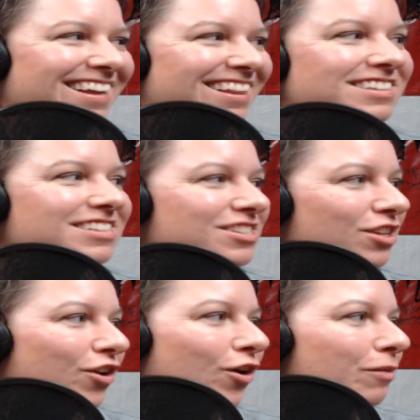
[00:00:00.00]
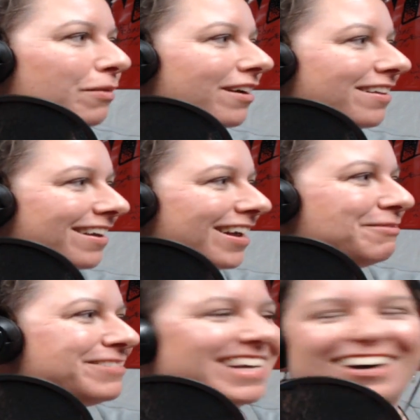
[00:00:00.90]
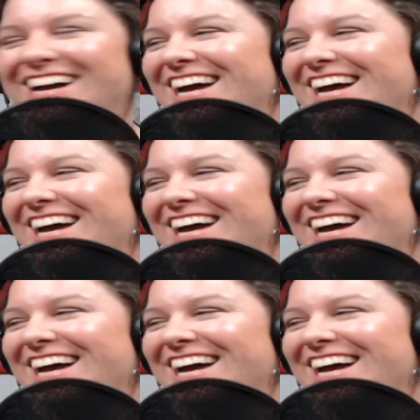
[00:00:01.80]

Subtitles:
This is the nerd part that comes out.